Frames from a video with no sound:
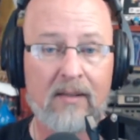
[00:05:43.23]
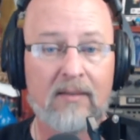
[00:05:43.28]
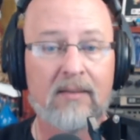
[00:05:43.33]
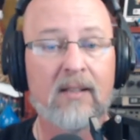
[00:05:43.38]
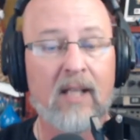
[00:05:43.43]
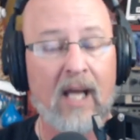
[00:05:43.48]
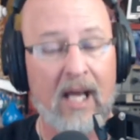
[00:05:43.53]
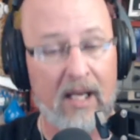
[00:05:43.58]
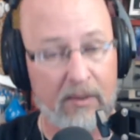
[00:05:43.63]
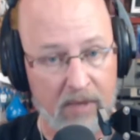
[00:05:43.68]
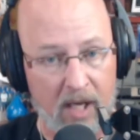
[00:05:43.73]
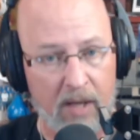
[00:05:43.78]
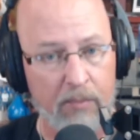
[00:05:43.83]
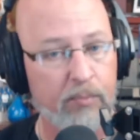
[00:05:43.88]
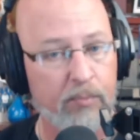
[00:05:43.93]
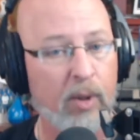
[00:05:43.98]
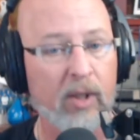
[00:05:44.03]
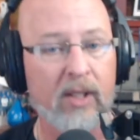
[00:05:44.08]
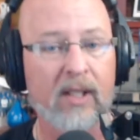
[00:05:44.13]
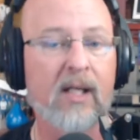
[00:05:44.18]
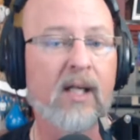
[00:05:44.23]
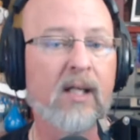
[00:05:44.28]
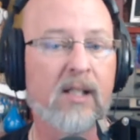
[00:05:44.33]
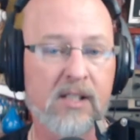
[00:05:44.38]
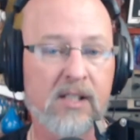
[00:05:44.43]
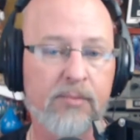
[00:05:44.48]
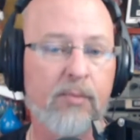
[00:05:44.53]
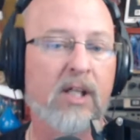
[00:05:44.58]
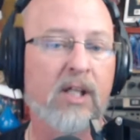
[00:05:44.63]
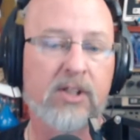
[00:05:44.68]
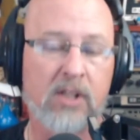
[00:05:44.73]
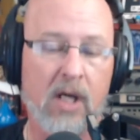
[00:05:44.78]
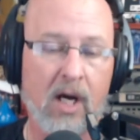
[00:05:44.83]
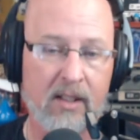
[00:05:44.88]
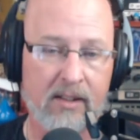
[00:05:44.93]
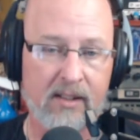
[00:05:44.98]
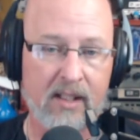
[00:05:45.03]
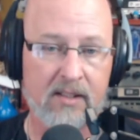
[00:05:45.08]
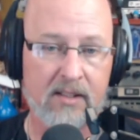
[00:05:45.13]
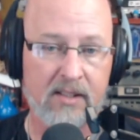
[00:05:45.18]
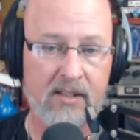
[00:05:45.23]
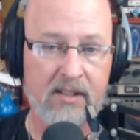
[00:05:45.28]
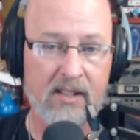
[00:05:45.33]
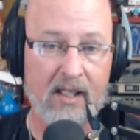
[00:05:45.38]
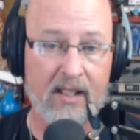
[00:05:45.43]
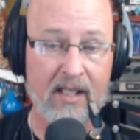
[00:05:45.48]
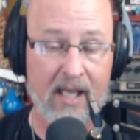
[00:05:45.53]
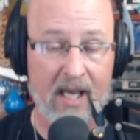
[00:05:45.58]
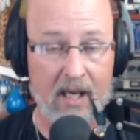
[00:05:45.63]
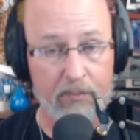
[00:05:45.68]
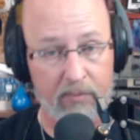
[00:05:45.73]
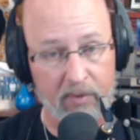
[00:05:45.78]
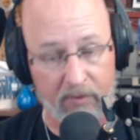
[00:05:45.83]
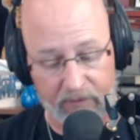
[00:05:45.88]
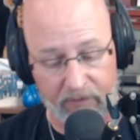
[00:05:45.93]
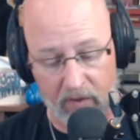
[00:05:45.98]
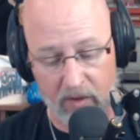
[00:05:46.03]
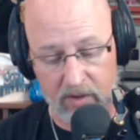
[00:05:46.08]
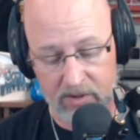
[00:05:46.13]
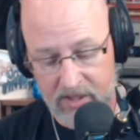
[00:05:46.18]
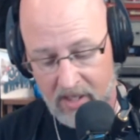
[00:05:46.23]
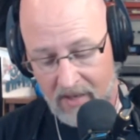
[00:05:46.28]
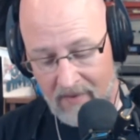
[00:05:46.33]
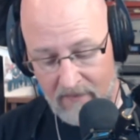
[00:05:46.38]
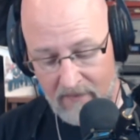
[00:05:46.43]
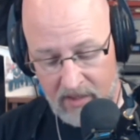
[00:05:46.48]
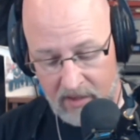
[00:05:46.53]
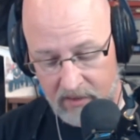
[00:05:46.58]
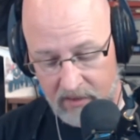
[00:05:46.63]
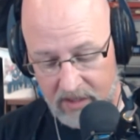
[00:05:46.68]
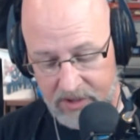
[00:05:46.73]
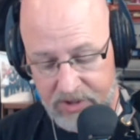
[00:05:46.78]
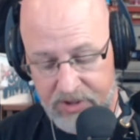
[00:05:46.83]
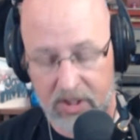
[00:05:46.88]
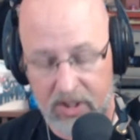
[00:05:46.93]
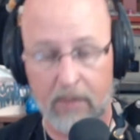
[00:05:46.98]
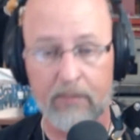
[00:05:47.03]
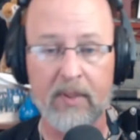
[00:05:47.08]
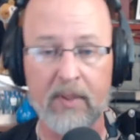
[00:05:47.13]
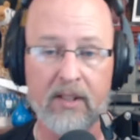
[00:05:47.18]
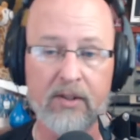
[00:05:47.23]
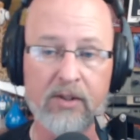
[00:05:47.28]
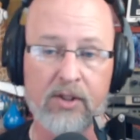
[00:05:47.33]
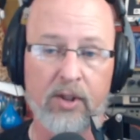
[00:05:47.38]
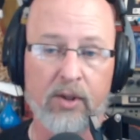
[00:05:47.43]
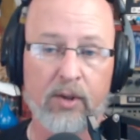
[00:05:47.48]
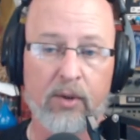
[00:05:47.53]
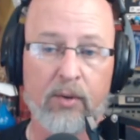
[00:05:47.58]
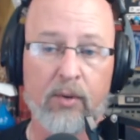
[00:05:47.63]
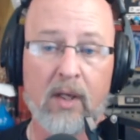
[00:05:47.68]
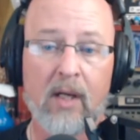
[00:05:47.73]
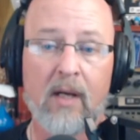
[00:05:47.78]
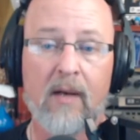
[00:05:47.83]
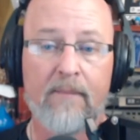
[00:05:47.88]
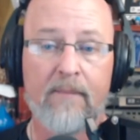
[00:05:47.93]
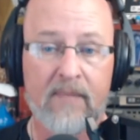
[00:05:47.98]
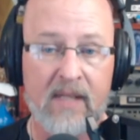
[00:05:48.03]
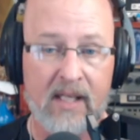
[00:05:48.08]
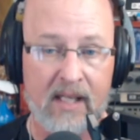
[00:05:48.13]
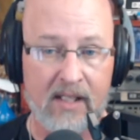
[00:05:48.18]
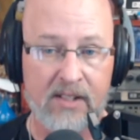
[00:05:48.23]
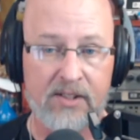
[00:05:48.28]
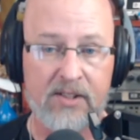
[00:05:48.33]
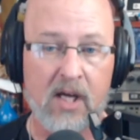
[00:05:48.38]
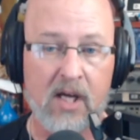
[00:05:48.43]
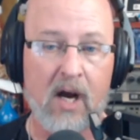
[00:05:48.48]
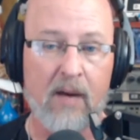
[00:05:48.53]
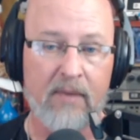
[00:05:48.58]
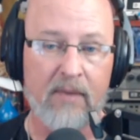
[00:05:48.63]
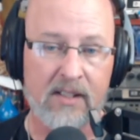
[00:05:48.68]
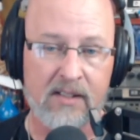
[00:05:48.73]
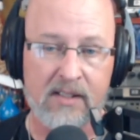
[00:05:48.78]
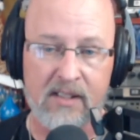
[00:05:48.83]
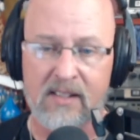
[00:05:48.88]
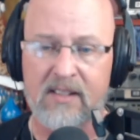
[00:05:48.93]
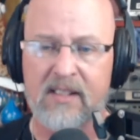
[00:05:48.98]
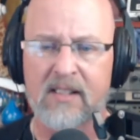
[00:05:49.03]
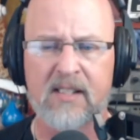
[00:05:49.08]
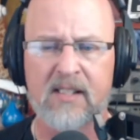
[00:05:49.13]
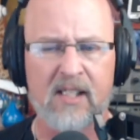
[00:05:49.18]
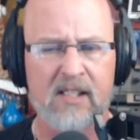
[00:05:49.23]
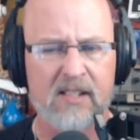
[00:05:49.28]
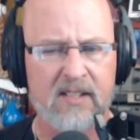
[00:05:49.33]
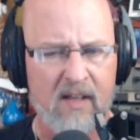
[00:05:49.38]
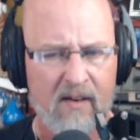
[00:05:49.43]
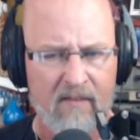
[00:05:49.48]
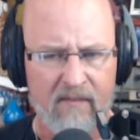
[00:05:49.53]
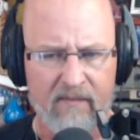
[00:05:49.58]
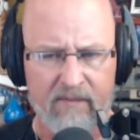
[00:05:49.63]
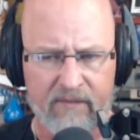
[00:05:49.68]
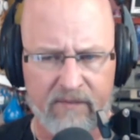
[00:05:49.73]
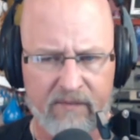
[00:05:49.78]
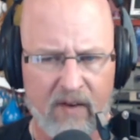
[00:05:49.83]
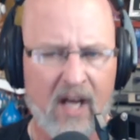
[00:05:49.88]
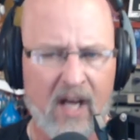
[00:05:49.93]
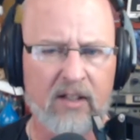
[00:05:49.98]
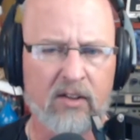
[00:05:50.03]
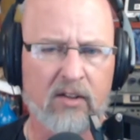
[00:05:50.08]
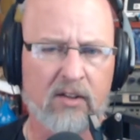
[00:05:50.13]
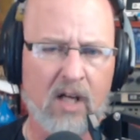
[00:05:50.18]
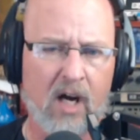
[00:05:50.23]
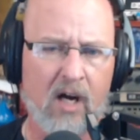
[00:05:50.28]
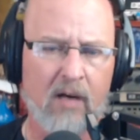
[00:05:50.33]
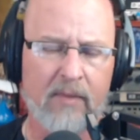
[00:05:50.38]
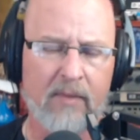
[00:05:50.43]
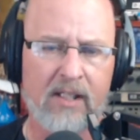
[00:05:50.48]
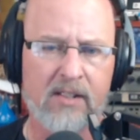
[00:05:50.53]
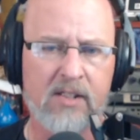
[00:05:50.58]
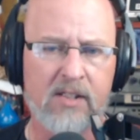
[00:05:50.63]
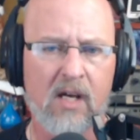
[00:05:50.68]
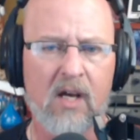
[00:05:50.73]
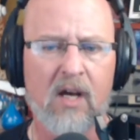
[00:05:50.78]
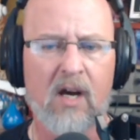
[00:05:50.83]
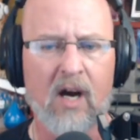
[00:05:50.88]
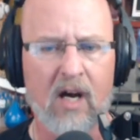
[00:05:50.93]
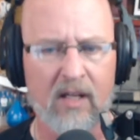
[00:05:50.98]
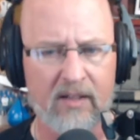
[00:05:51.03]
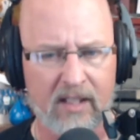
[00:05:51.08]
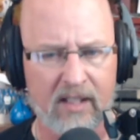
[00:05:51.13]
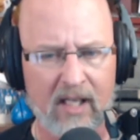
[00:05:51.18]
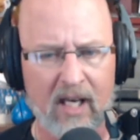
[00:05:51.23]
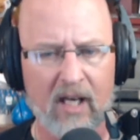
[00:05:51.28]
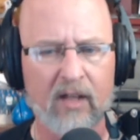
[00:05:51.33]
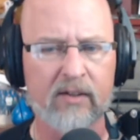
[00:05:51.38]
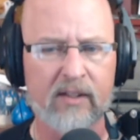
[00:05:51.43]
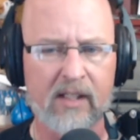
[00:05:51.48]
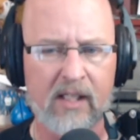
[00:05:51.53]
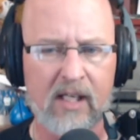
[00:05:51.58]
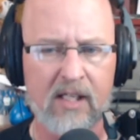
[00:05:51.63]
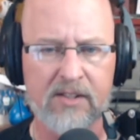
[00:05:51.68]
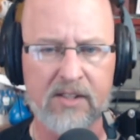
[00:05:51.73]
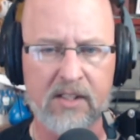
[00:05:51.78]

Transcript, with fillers: and and put it in as much context as I can. But first, let's jump into his comments. This is his final comments on the LDS